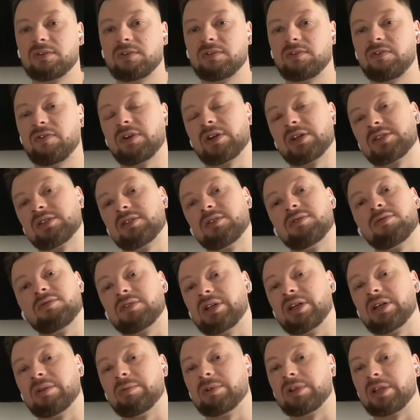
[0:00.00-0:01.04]
fast and
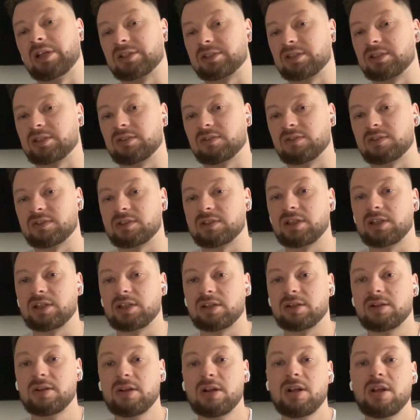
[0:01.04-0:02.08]
reliable access to this
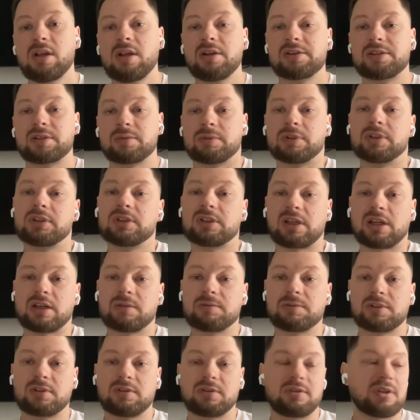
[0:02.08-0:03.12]
data. So when it
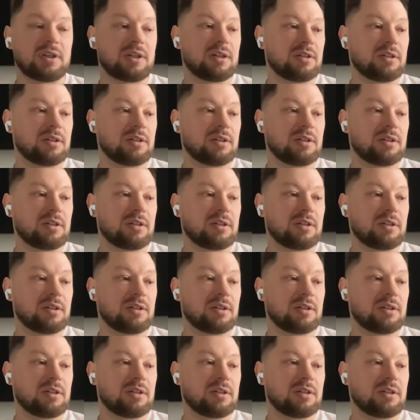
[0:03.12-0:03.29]
comes to